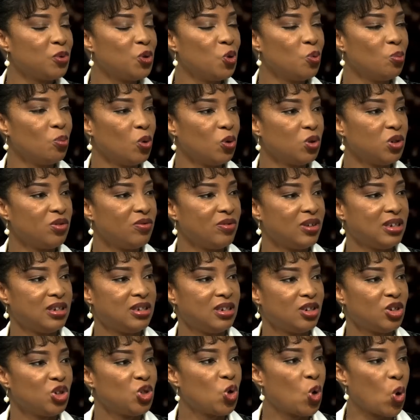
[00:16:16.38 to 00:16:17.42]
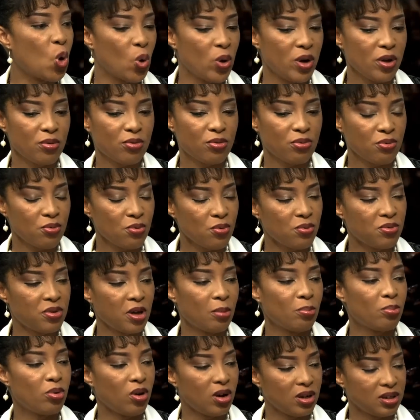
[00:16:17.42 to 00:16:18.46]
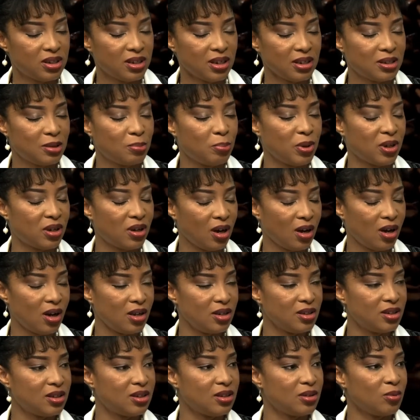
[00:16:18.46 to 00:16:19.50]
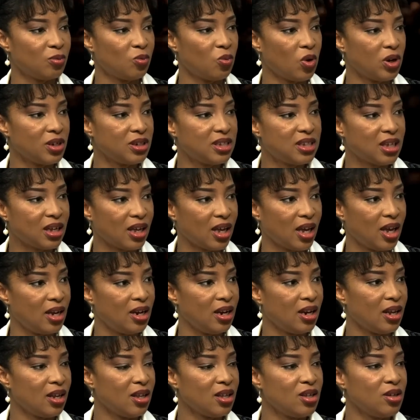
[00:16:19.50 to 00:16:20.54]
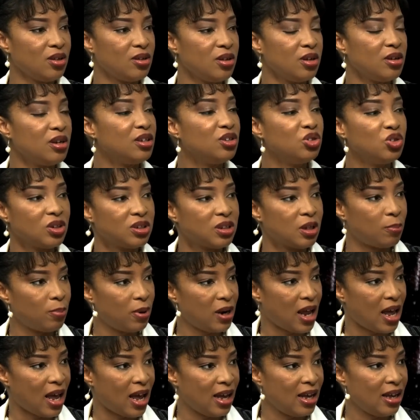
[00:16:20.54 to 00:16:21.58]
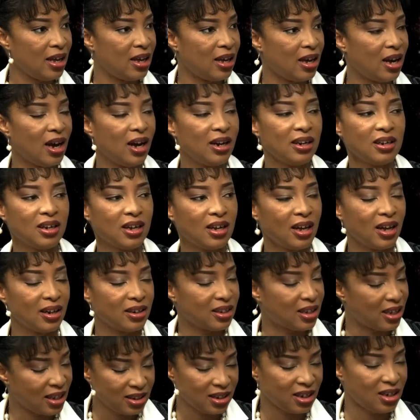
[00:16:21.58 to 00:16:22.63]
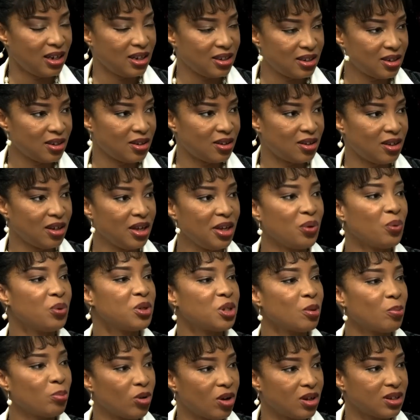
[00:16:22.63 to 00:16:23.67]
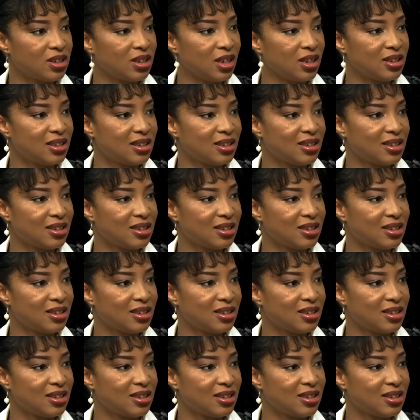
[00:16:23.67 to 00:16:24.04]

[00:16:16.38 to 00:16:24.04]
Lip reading: you motivated going through that process? Because once again, you didn't just apply and get a letter. Yeah. It was a process.